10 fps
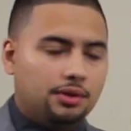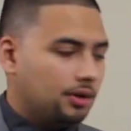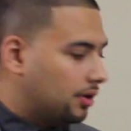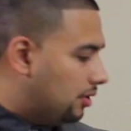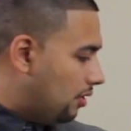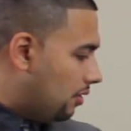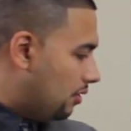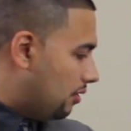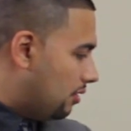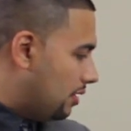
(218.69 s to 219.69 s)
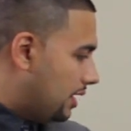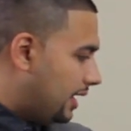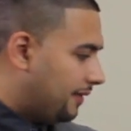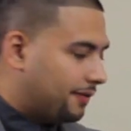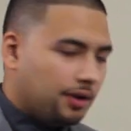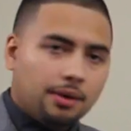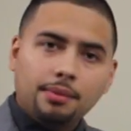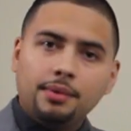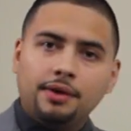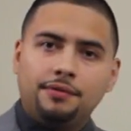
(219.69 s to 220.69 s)
The goal, if
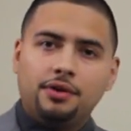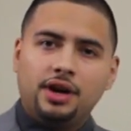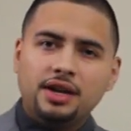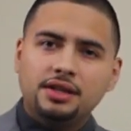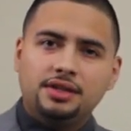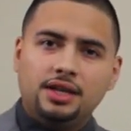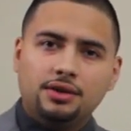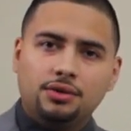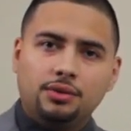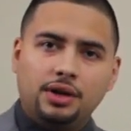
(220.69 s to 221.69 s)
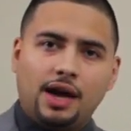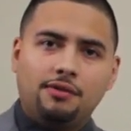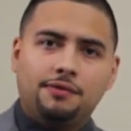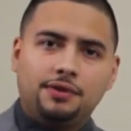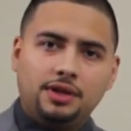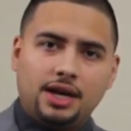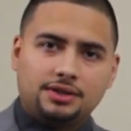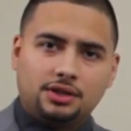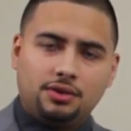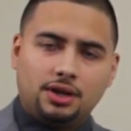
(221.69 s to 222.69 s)
you're in a deal where you have a fully
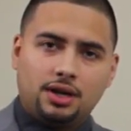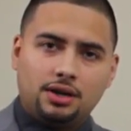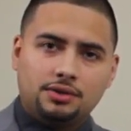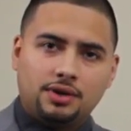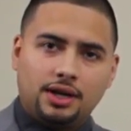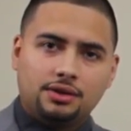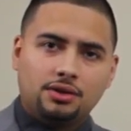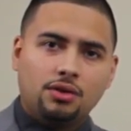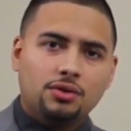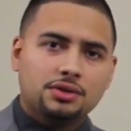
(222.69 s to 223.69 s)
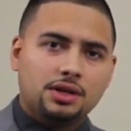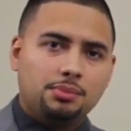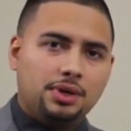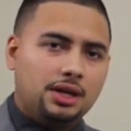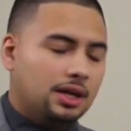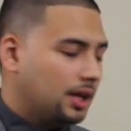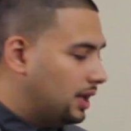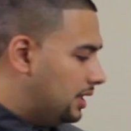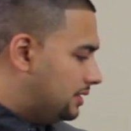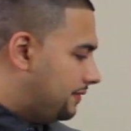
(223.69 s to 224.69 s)
executed contract, the goal is going to be
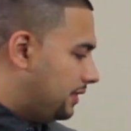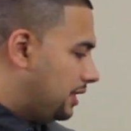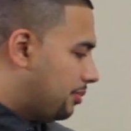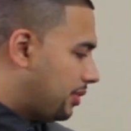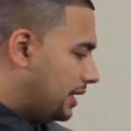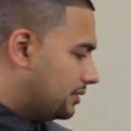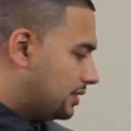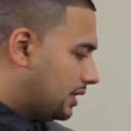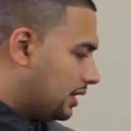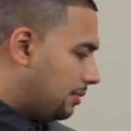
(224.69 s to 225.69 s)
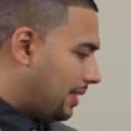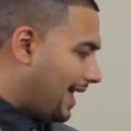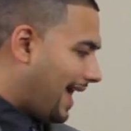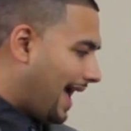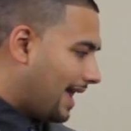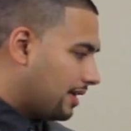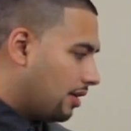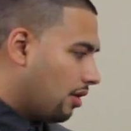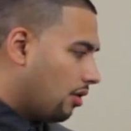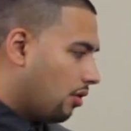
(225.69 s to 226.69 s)
for the appraisal to come
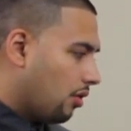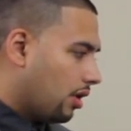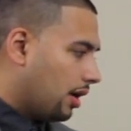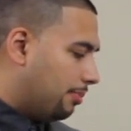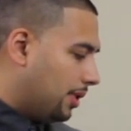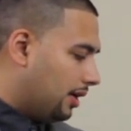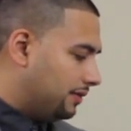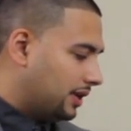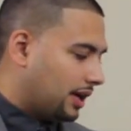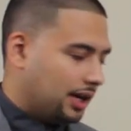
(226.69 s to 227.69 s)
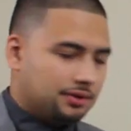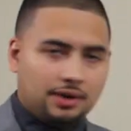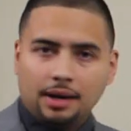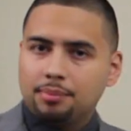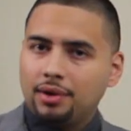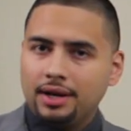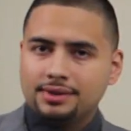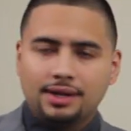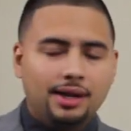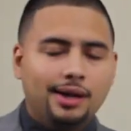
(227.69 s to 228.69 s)
at or above the contract
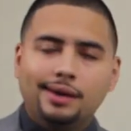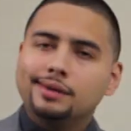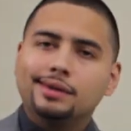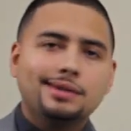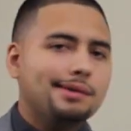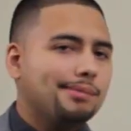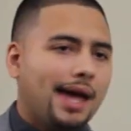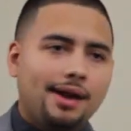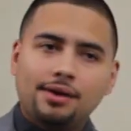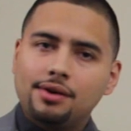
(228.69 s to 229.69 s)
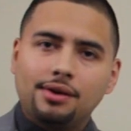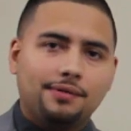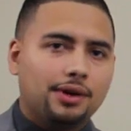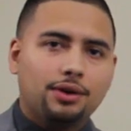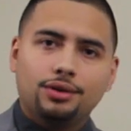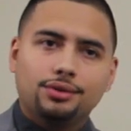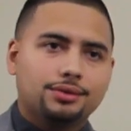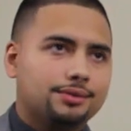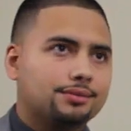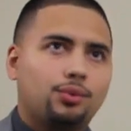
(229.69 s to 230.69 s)
price. Doesn't matter if it
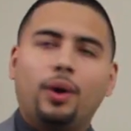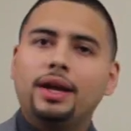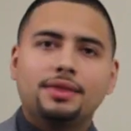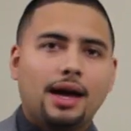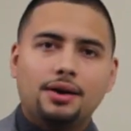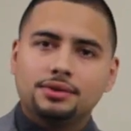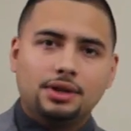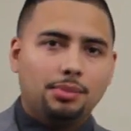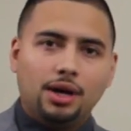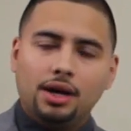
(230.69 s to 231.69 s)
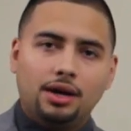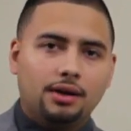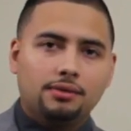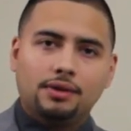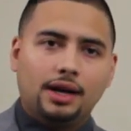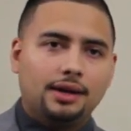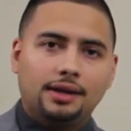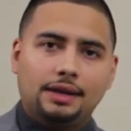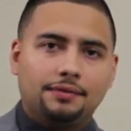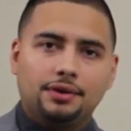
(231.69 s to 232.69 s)
goes $20,000 above, right?
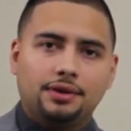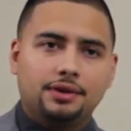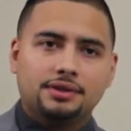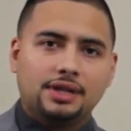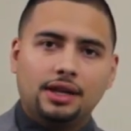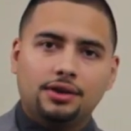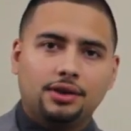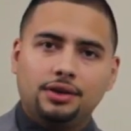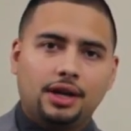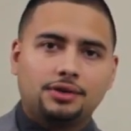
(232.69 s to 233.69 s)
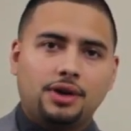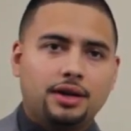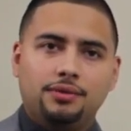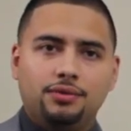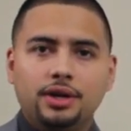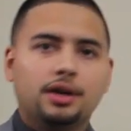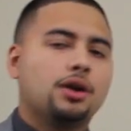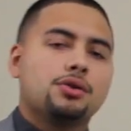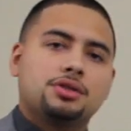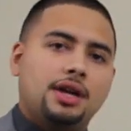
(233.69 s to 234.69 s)
Like if you're the seller, you're not trying to
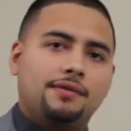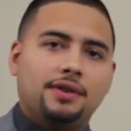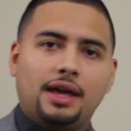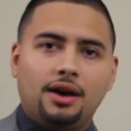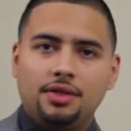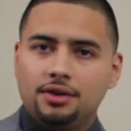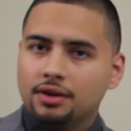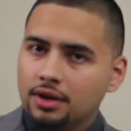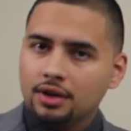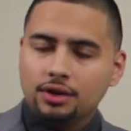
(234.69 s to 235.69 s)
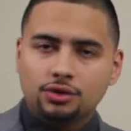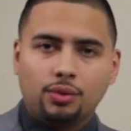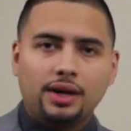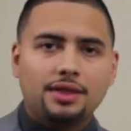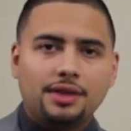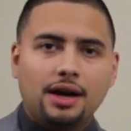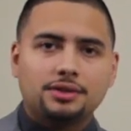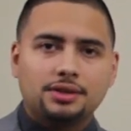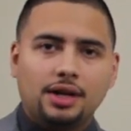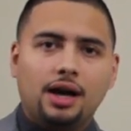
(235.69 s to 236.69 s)
renegotiate for that other
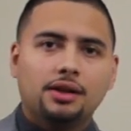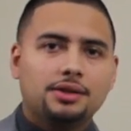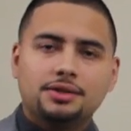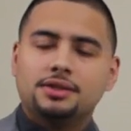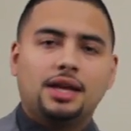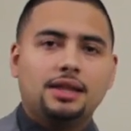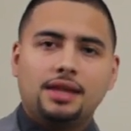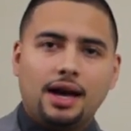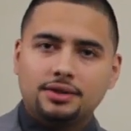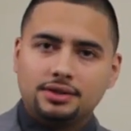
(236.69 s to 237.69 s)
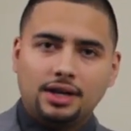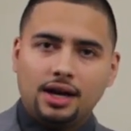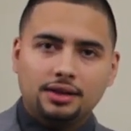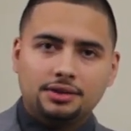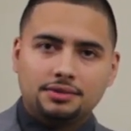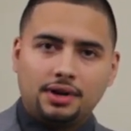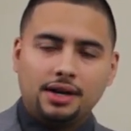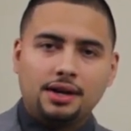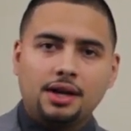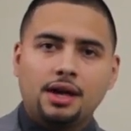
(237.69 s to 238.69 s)
$20,000 or $10,000,
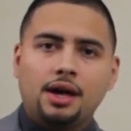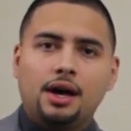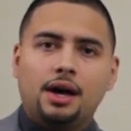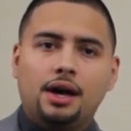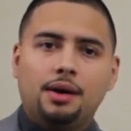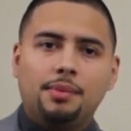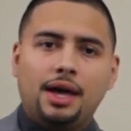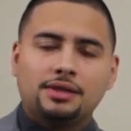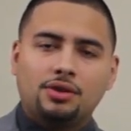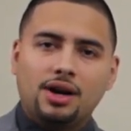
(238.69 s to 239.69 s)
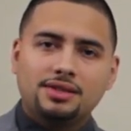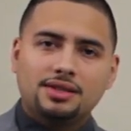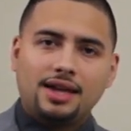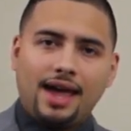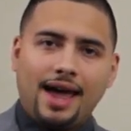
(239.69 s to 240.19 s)
right? As long as it's